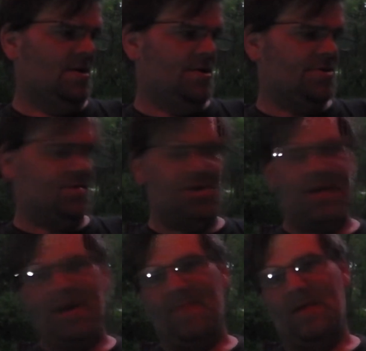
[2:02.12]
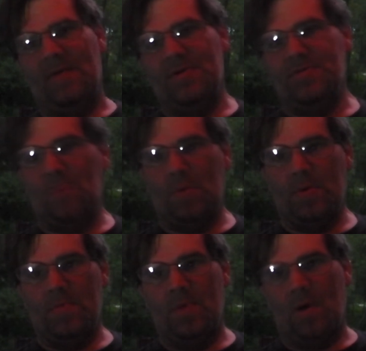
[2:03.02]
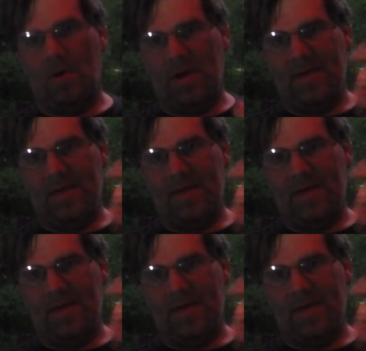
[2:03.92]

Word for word: So she came by this morning, early